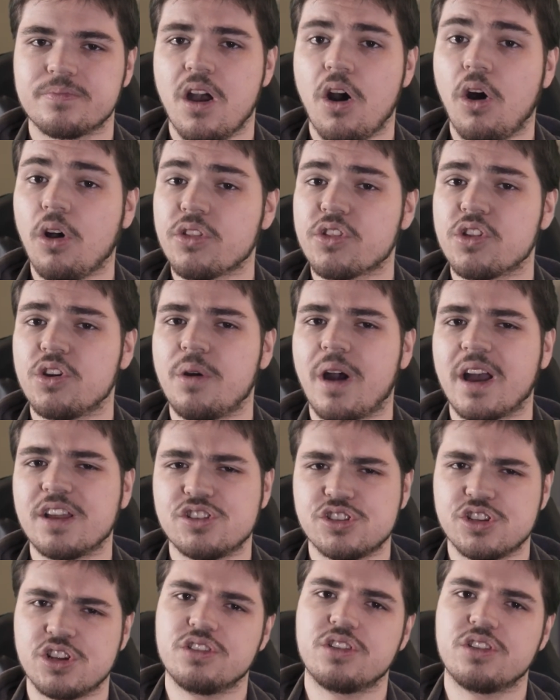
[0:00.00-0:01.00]
Also, I
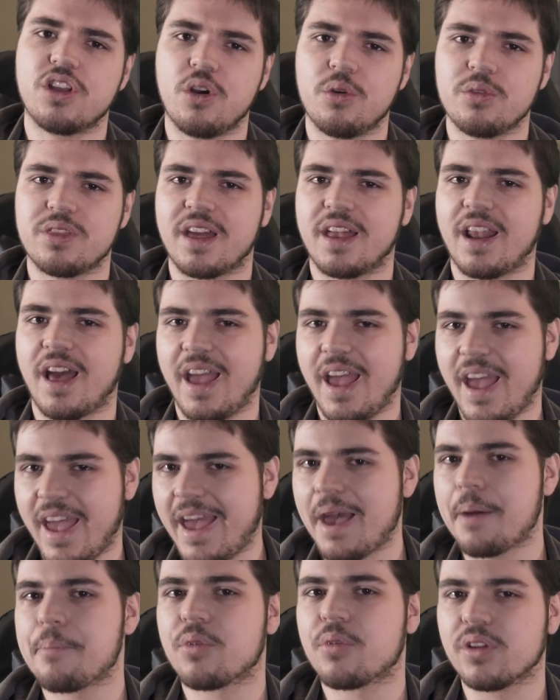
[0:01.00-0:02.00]
should note that I
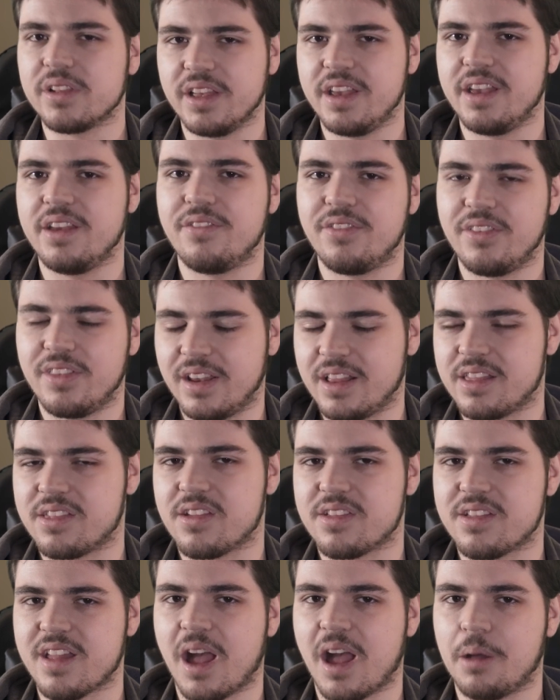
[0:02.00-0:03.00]
am relieved that it's
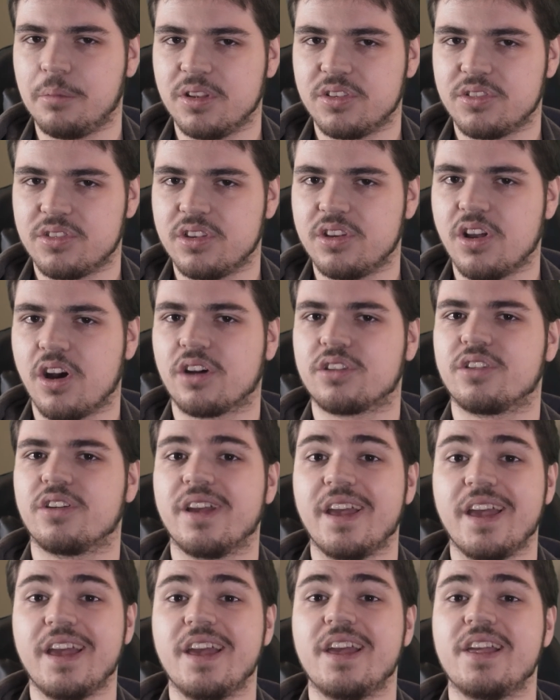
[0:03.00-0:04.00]
established the
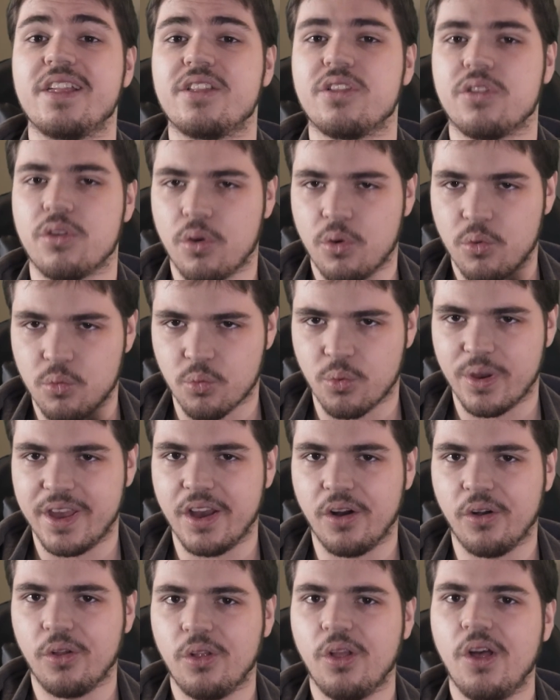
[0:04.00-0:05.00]
Doctor is
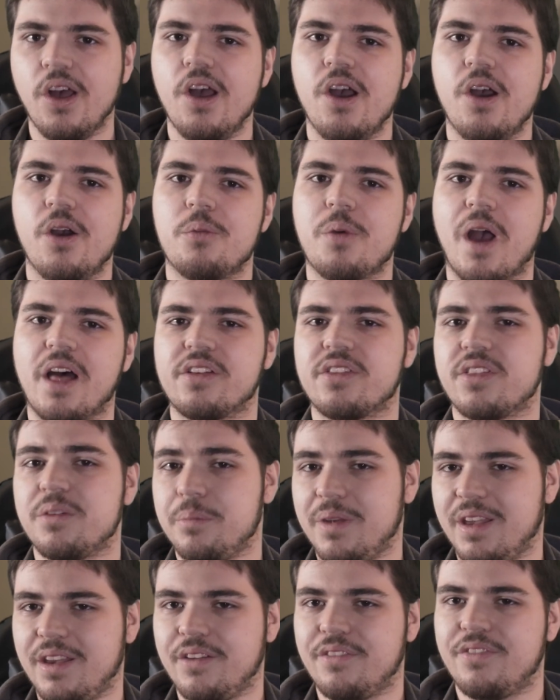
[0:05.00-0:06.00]
real, rather than
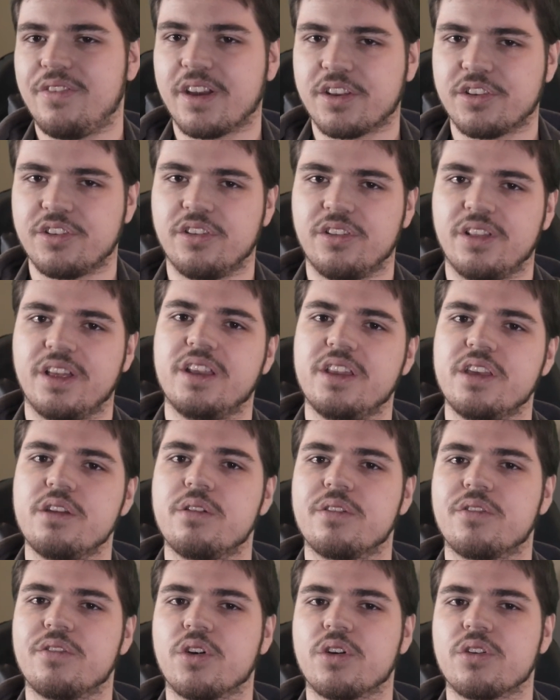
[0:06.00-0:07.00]
being fictional in
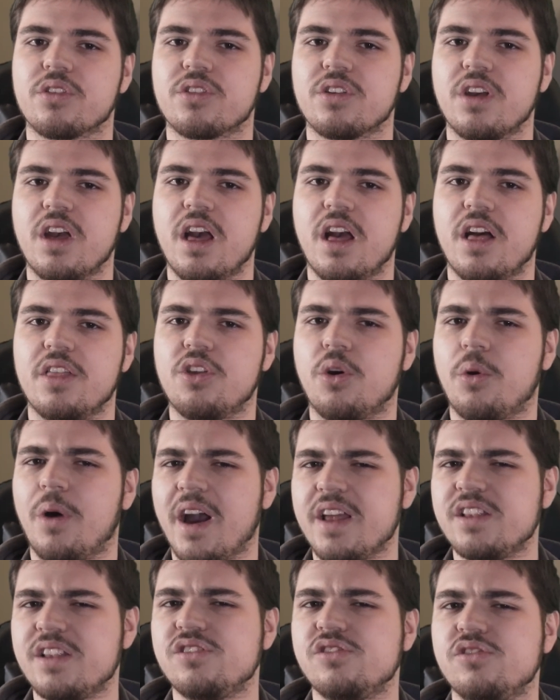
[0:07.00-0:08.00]
universe, though
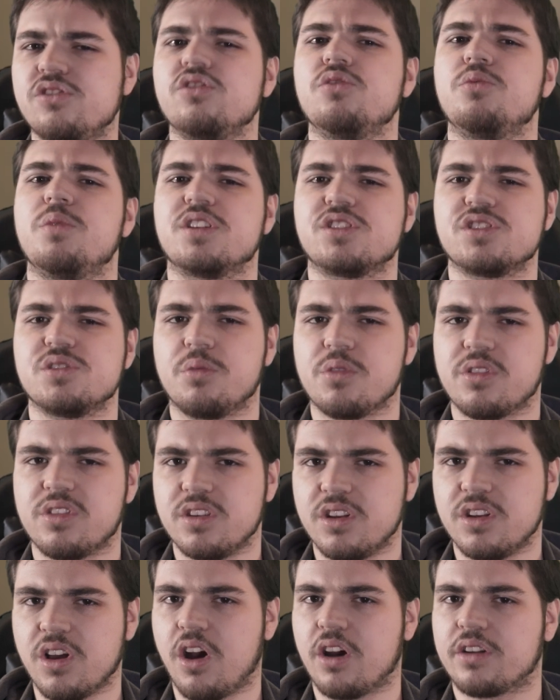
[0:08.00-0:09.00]
I do wish it was the
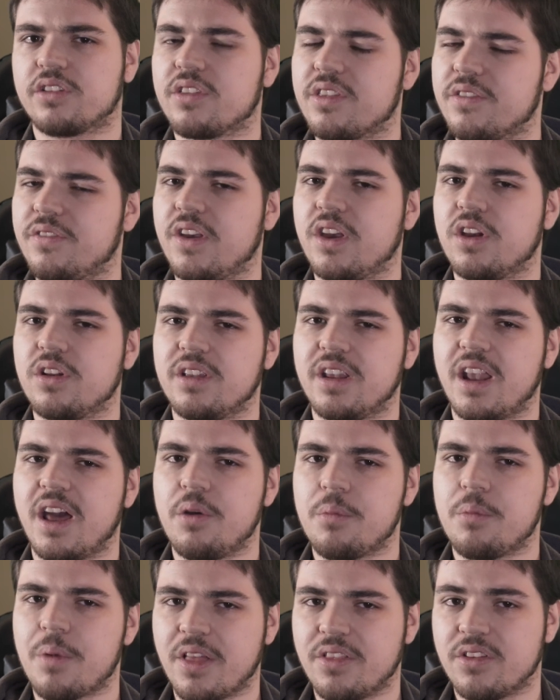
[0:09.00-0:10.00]
Doctor that figured it
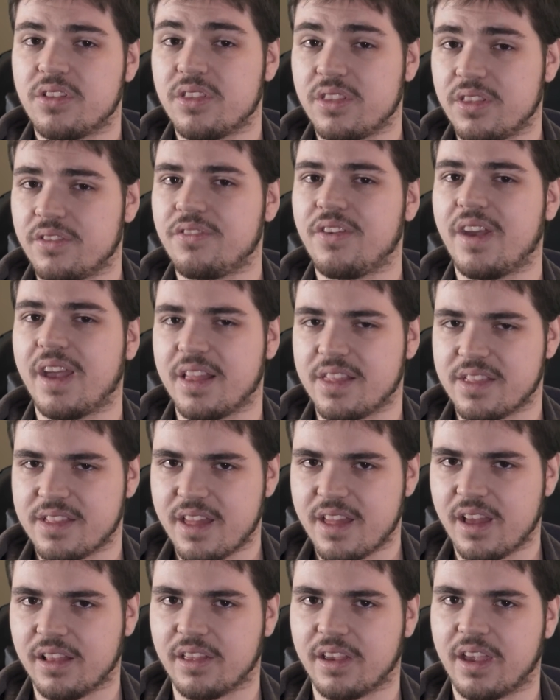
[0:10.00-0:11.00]
out rather than the fans
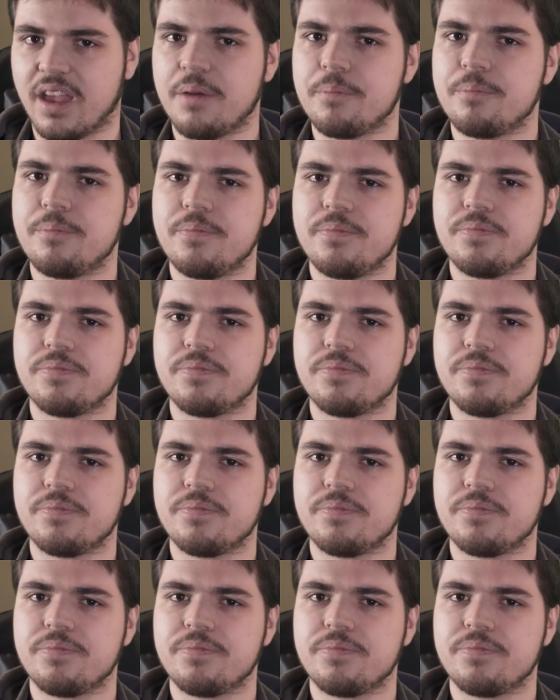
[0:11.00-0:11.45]
telling him.